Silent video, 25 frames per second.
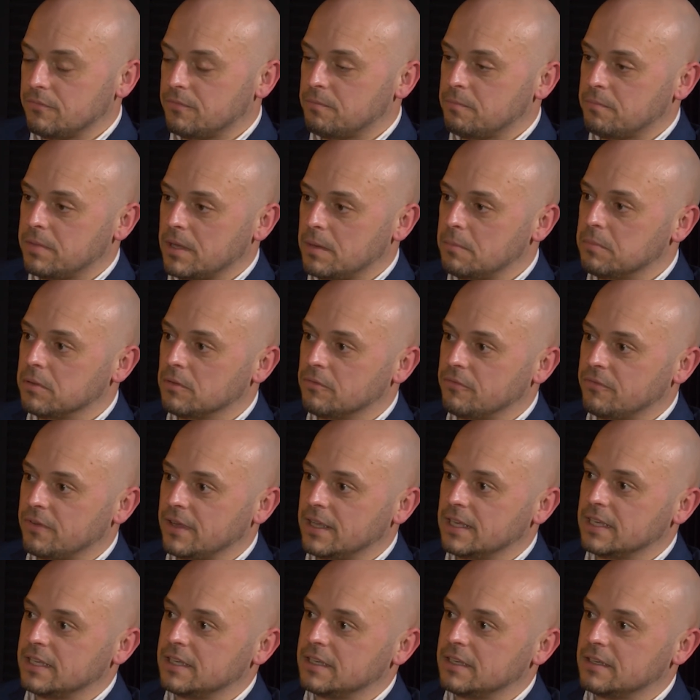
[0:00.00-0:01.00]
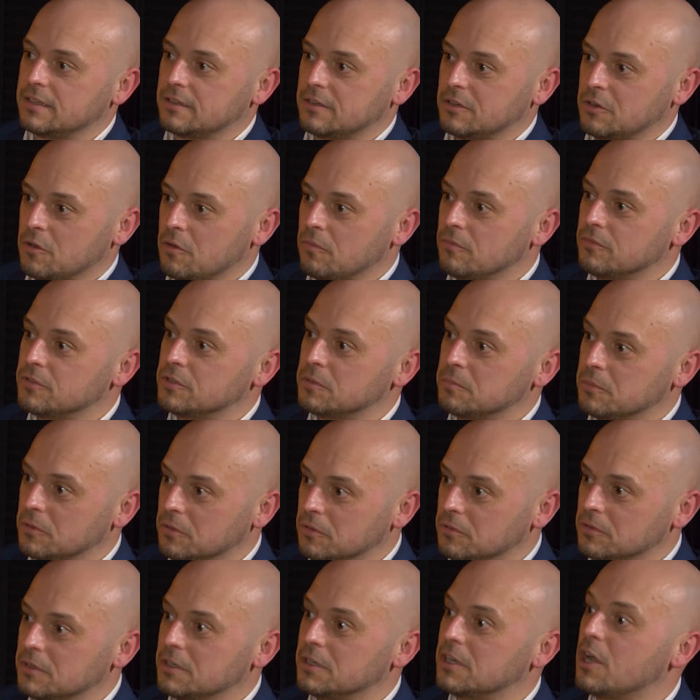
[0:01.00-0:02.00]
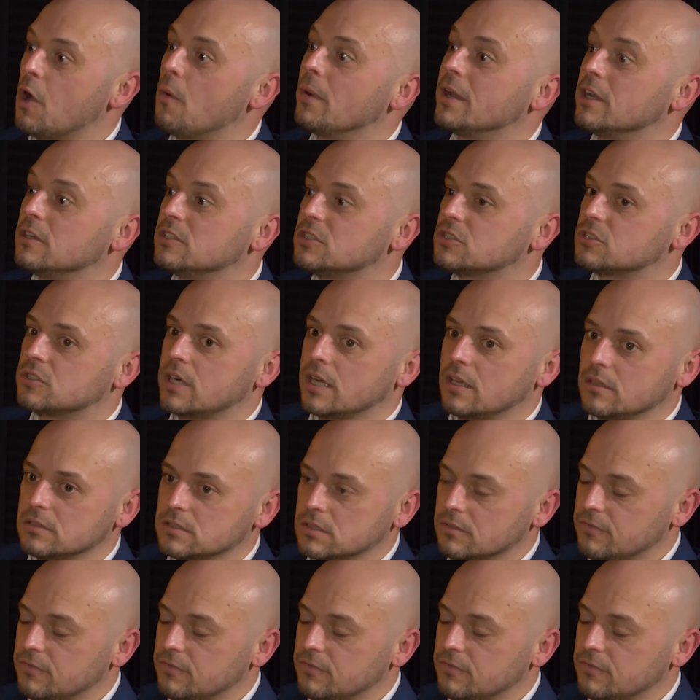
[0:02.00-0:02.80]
people feeling comfortable and going straight onto